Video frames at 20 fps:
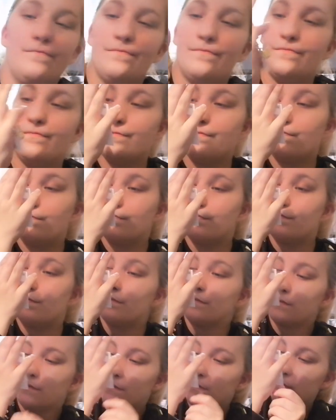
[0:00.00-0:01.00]

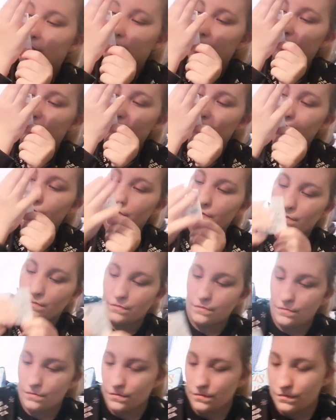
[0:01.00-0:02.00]

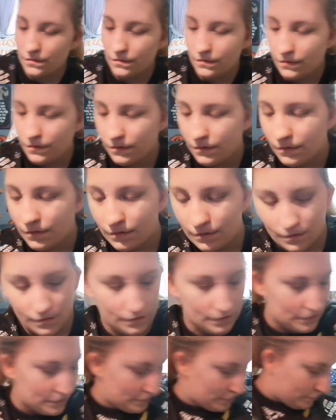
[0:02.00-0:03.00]

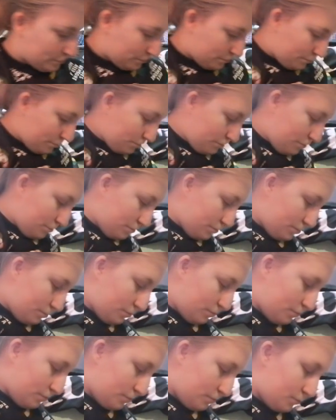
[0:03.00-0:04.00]

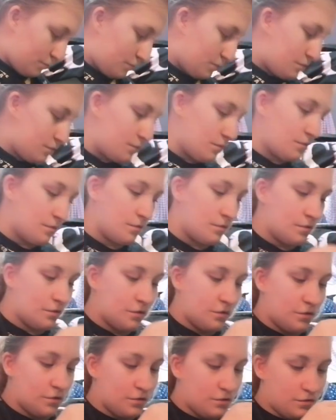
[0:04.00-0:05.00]

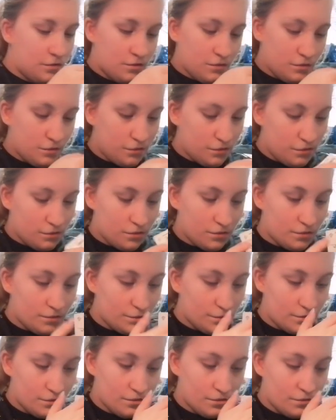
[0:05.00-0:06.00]

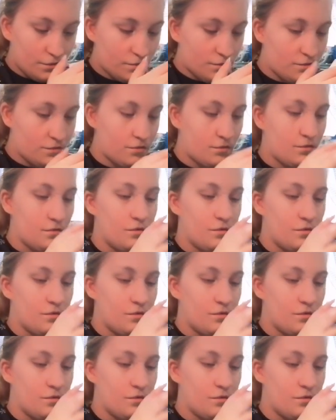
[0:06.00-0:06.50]
No one is speaking in this clip.